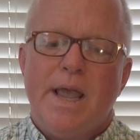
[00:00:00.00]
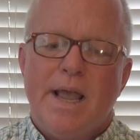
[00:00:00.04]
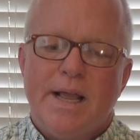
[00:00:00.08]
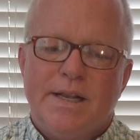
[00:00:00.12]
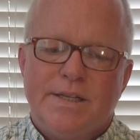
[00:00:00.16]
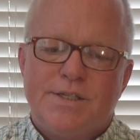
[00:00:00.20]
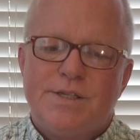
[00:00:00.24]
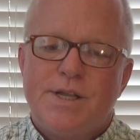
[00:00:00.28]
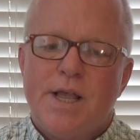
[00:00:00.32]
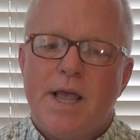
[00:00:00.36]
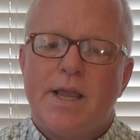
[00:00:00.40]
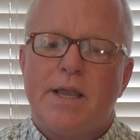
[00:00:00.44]

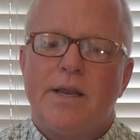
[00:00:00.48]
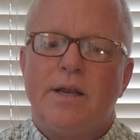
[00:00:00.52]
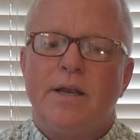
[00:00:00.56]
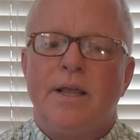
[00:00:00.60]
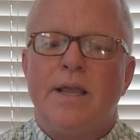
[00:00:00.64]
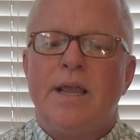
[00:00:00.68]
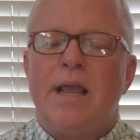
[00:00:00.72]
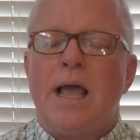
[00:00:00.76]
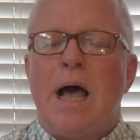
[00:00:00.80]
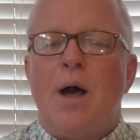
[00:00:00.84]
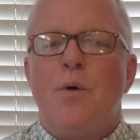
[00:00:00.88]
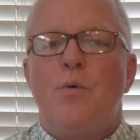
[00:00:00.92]
And
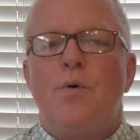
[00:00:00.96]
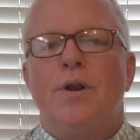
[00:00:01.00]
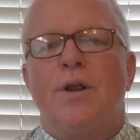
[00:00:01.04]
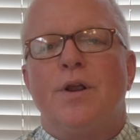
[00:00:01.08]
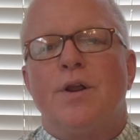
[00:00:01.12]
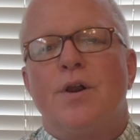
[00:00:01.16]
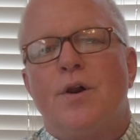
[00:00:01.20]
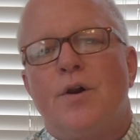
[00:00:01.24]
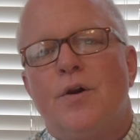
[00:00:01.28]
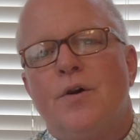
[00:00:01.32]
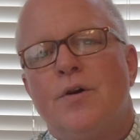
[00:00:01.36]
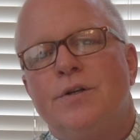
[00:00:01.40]
secondly, I want to
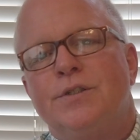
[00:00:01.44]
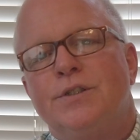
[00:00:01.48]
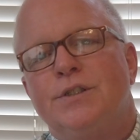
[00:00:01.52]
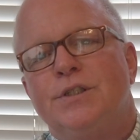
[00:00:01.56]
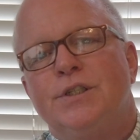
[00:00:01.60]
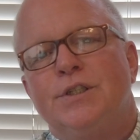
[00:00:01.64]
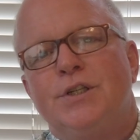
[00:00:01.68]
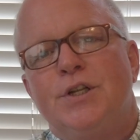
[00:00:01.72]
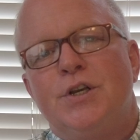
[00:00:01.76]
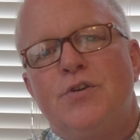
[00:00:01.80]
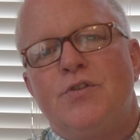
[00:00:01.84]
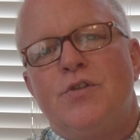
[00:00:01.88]
encourage you
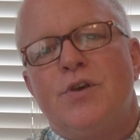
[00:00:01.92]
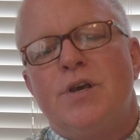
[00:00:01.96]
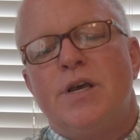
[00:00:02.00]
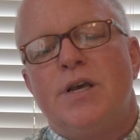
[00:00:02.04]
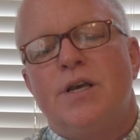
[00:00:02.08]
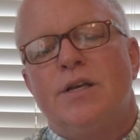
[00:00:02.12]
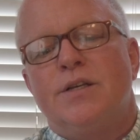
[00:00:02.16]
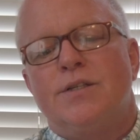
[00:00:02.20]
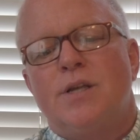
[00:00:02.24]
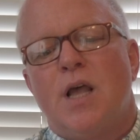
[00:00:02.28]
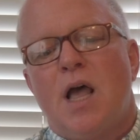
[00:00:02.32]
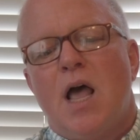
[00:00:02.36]
to do
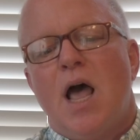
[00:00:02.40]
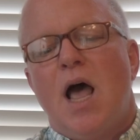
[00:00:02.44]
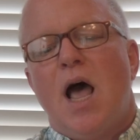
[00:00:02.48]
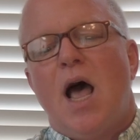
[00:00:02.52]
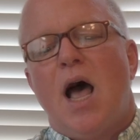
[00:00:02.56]
this.